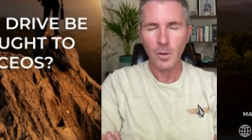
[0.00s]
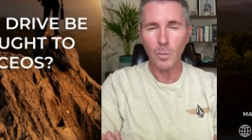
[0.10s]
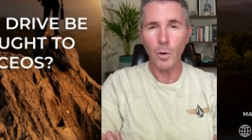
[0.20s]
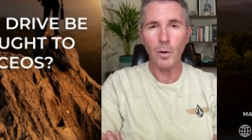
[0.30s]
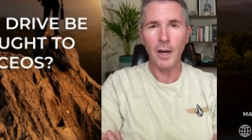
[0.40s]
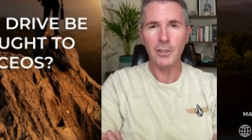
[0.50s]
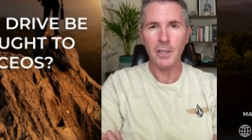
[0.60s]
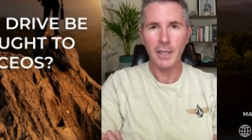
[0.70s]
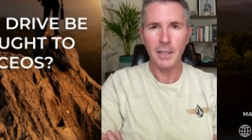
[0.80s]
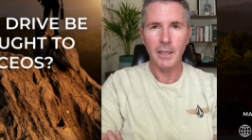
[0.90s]
or more
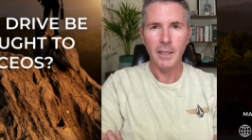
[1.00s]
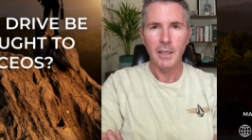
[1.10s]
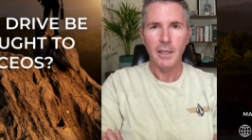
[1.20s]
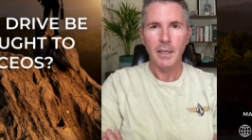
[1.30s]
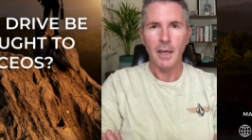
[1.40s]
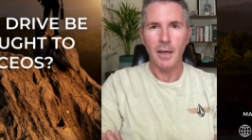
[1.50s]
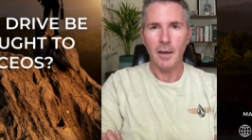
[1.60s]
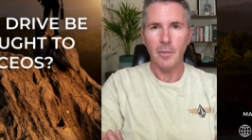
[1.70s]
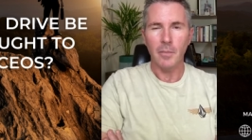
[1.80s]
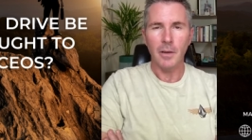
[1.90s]
actually,
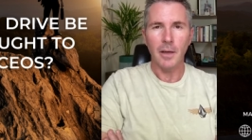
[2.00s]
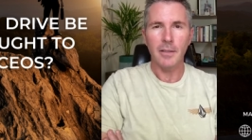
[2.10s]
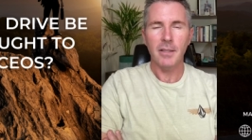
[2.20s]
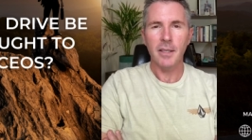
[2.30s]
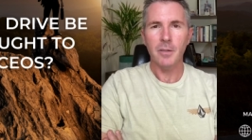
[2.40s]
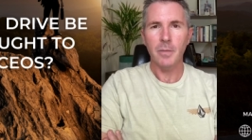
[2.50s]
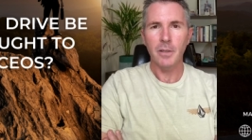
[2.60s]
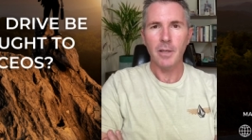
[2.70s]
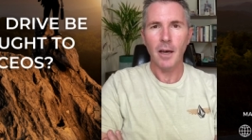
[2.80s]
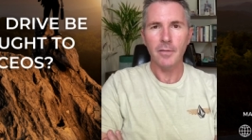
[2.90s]
um,
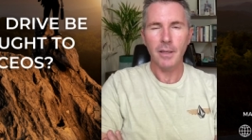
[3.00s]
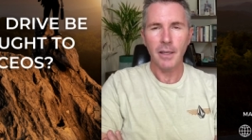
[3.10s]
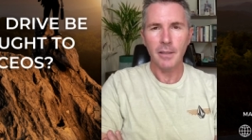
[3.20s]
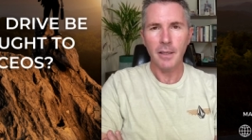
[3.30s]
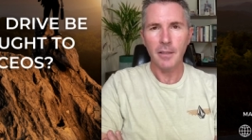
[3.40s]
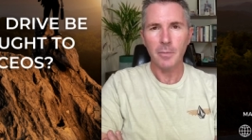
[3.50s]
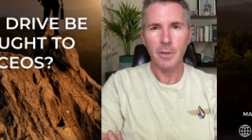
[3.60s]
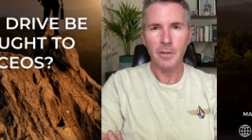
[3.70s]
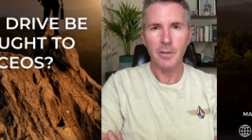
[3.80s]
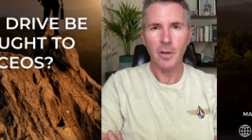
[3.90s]
assessments, half-day
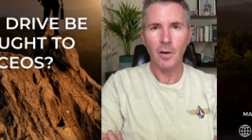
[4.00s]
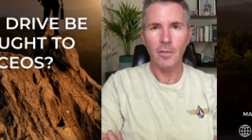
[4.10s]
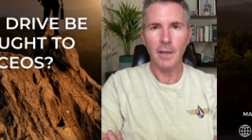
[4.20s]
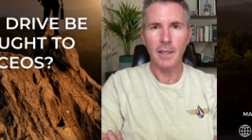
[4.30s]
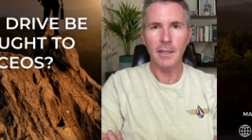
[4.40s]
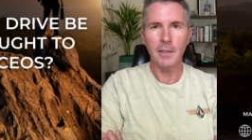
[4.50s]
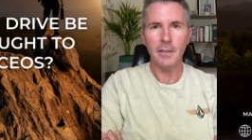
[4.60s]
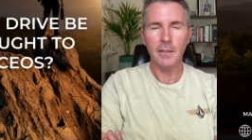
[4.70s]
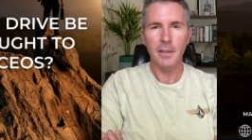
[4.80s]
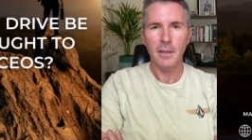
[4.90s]
assessments of
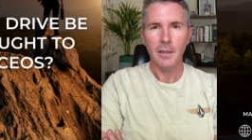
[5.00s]
leaders